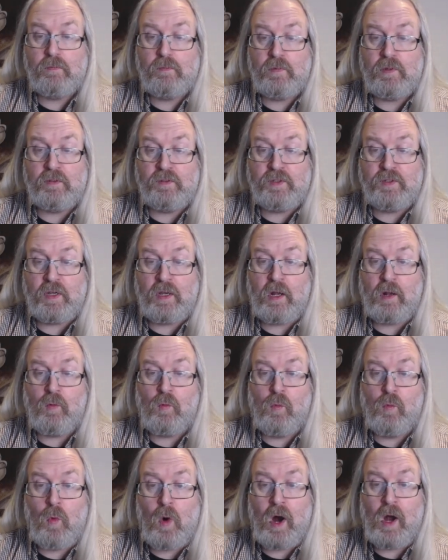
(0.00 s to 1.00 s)
in jail
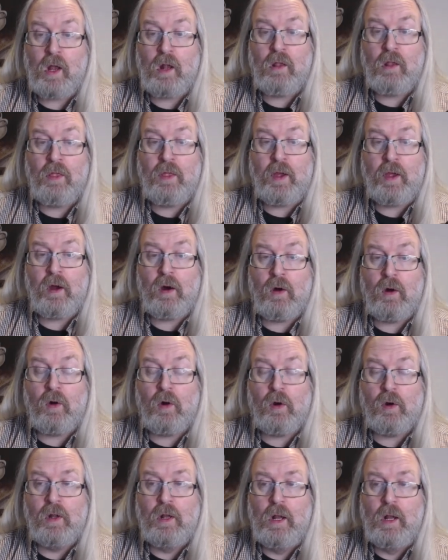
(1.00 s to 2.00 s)
while they
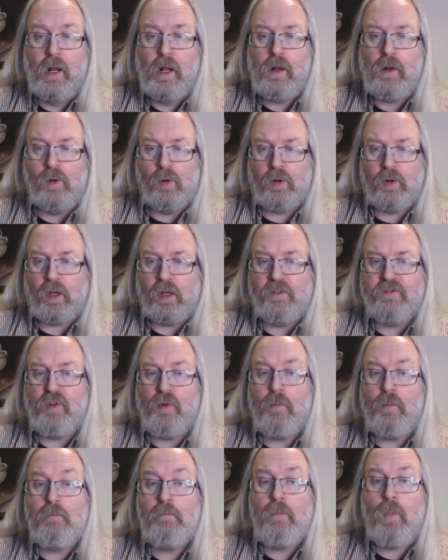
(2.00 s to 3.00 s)
are looking
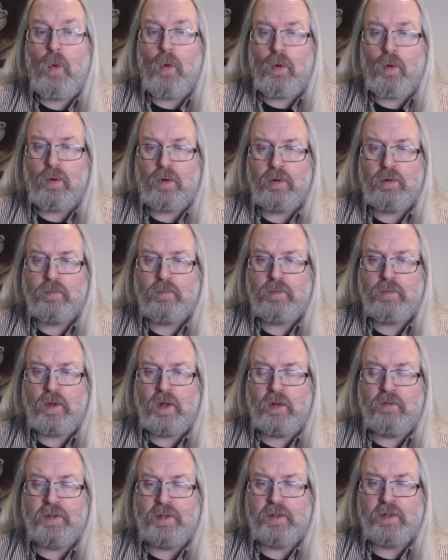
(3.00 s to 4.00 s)
for more
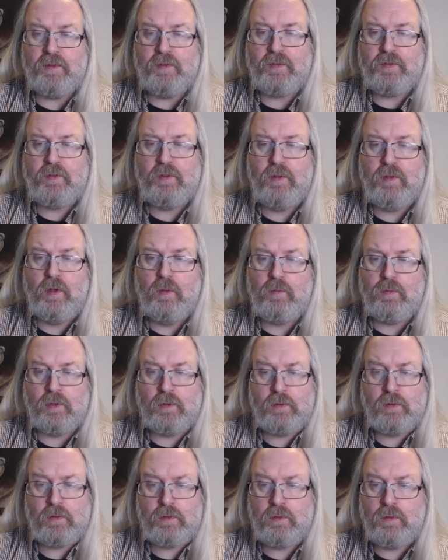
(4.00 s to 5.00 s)
evidence.
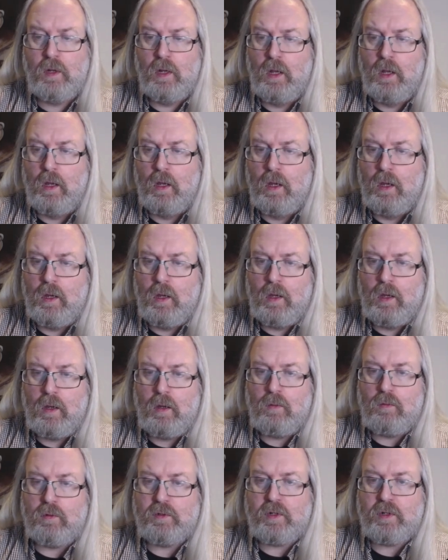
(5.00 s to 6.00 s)
But
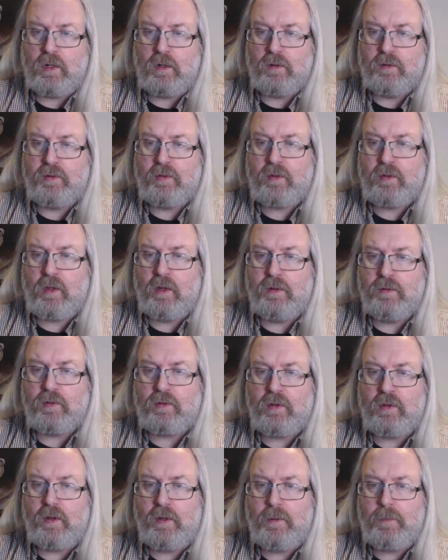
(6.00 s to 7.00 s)
what else can you
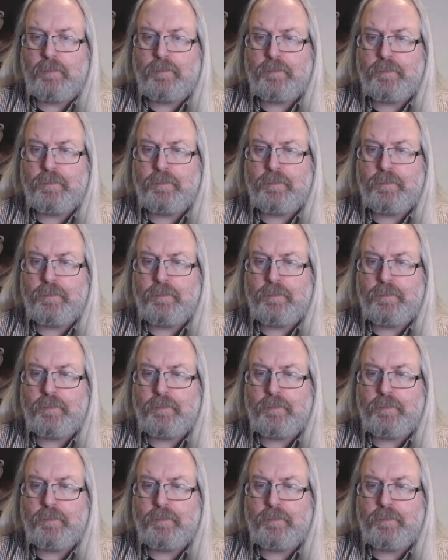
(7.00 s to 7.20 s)
say?